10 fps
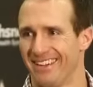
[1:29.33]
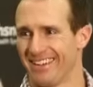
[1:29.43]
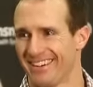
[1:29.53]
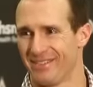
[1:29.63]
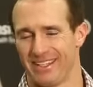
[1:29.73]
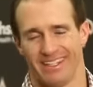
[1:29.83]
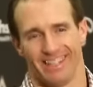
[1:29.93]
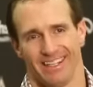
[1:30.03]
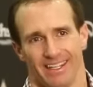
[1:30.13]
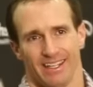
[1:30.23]
you know, I mean,
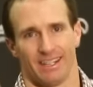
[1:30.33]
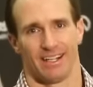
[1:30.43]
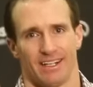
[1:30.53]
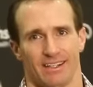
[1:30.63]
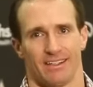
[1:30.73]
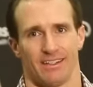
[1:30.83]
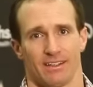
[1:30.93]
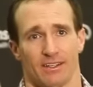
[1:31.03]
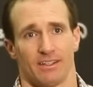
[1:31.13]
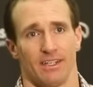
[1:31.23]
uh, I
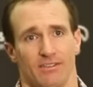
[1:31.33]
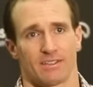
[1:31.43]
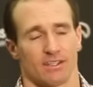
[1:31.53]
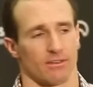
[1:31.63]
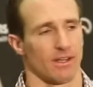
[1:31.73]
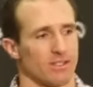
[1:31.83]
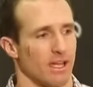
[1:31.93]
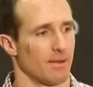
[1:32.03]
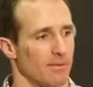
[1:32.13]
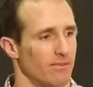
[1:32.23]
thought our defense did a great
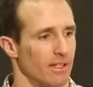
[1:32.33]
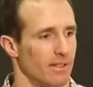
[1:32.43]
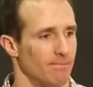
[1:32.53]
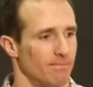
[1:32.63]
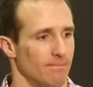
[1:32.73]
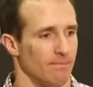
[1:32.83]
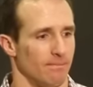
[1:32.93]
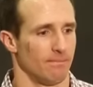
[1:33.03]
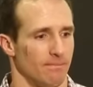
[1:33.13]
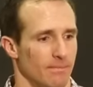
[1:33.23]
job of um,
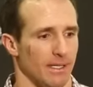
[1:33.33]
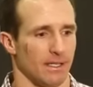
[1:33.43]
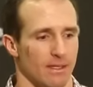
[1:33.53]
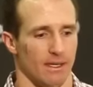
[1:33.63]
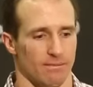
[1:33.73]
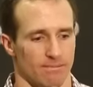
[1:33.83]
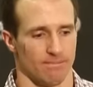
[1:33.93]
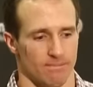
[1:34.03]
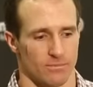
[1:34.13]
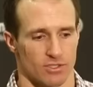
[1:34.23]
making them
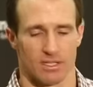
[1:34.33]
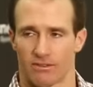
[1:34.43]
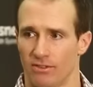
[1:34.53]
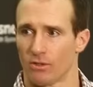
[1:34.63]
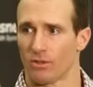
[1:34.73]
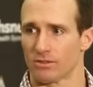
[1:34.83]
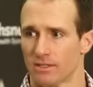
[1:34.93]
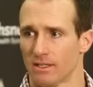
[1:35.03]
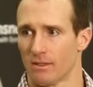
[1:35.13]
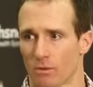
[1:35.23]
just kick field goals.
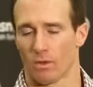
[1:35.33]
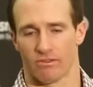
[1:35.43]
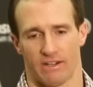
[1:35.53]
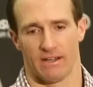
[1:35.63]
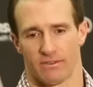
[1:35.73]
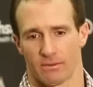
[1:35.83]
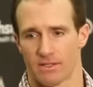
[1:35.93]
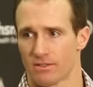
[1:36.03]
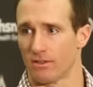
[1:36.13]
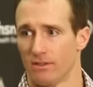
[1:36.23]
I think they were one of five in the
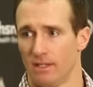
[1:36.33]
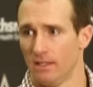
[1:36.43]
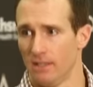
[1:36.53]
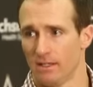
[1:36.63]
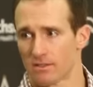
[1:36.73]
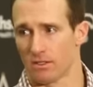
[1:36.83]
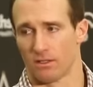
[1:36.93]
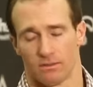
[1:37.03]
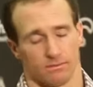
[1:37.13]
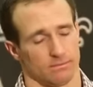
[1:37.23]
red zone.
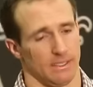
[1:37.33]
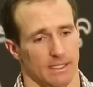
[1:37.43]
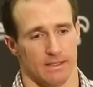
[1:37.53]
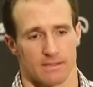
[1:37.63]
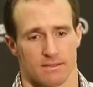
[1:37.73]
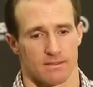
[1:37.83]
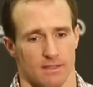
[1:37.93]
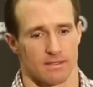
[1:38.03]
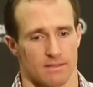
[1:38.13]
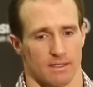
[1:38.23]
So man, that's
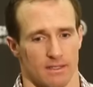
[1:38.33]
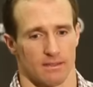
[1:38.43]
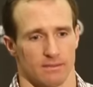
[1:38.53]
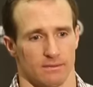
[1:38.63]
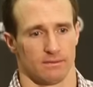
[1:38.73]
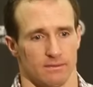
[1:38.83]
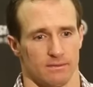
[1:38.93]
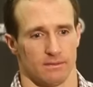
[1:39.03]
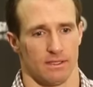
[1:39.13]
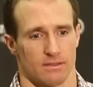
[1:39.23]
that's uh,
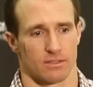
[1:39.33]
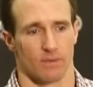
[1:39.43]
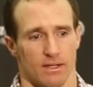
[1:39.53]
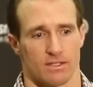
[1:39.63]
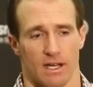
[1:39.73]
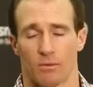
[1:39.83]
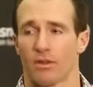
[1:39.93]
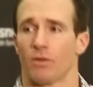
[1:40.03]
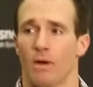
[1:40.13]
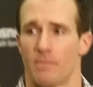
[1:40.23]
that's a great job with
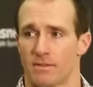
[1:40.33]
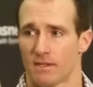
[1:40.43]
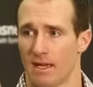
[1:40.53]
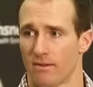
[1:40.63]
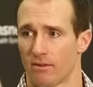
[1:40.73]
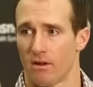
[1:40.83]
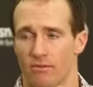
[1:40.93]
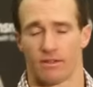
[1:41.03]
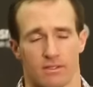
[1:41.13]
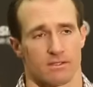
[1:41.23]
all the weapons they have on
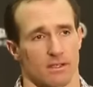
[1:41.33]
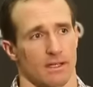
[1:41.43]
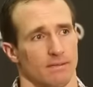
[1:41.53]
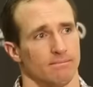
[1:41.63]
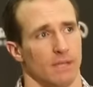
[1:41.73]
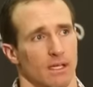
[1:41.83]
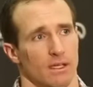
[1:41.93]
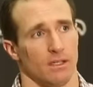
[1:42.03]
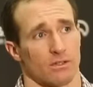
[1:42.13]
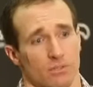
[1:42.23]
offense. Um,
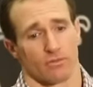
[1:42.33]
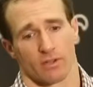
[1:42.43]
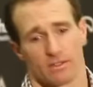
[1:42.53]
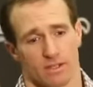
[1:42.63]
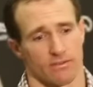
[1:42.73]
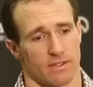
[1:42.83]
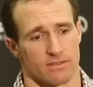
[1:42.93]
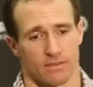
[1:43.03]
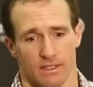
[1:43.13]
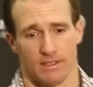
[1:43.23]
you know, so for us
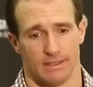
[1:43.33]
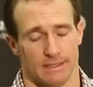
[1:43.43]
offensively,